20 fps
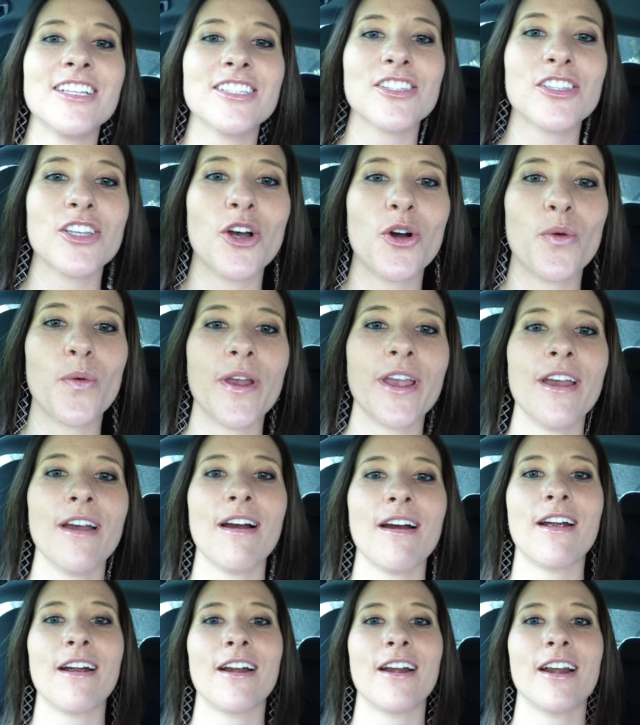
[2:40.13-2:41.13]
And so we
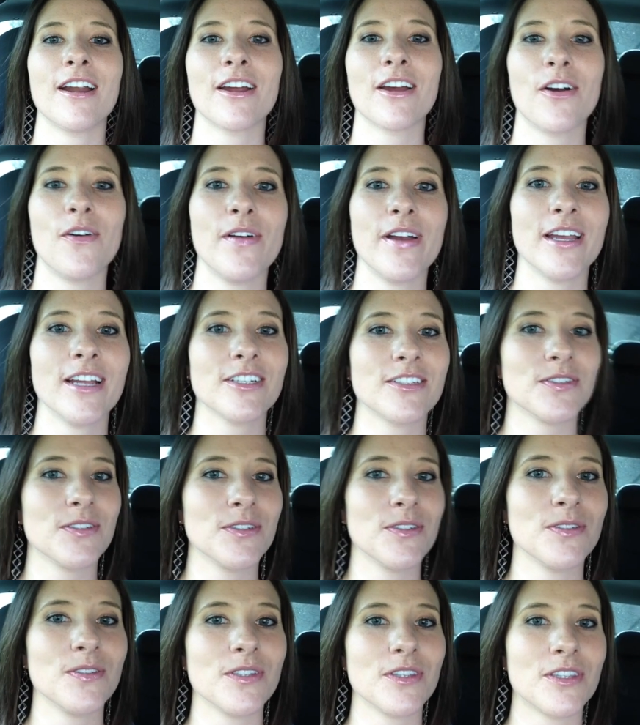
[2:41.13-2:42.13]
are going
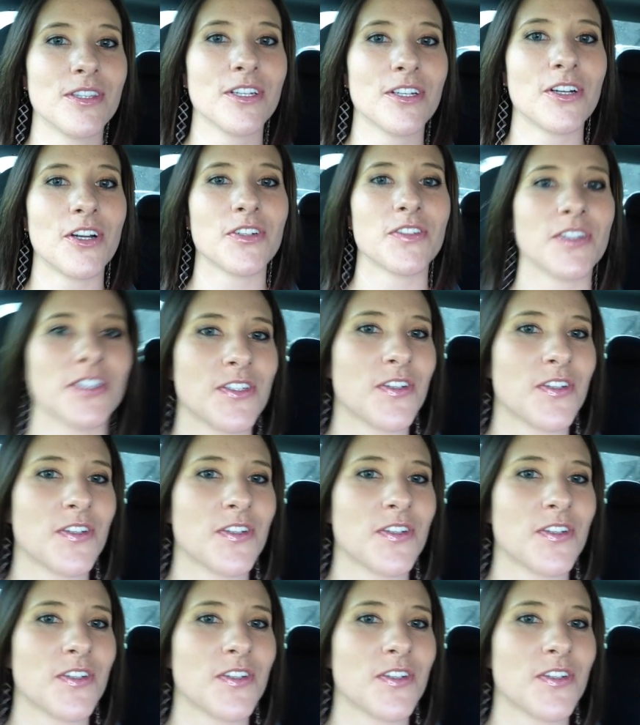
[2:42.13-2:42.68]
to the grocery